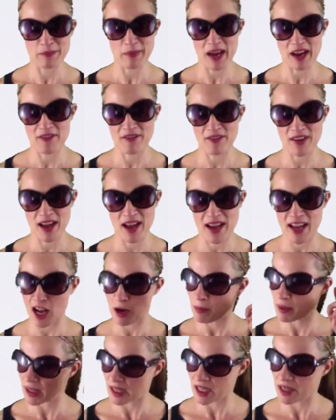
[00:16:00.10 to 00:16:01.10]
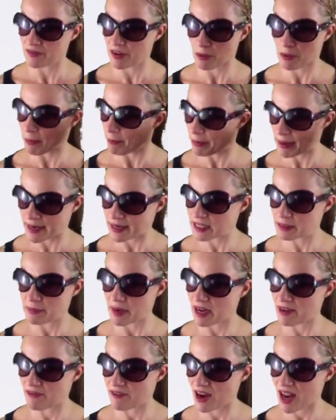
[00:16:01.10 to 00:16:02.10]
might fly. I'll believe it when pigs
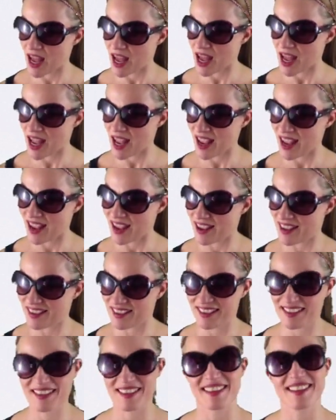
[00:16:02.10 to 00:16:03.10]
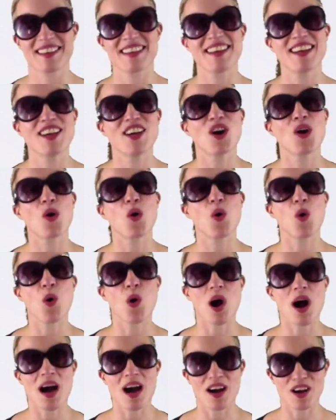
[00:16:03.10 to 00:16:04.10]
might fly.
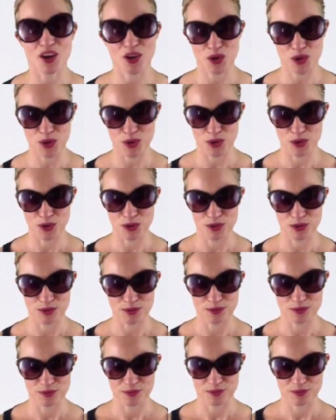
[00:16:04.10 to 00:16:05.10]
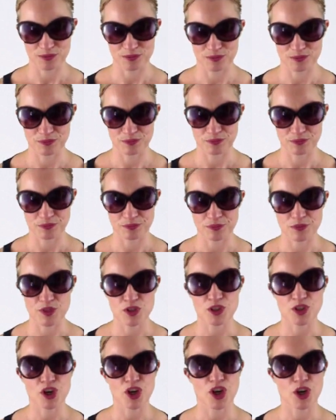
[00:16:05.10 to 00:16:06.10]
Croire que.
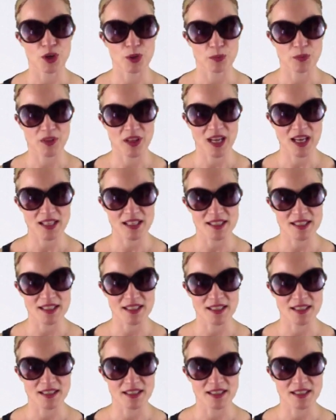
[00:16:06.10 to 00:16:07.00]
To hope that.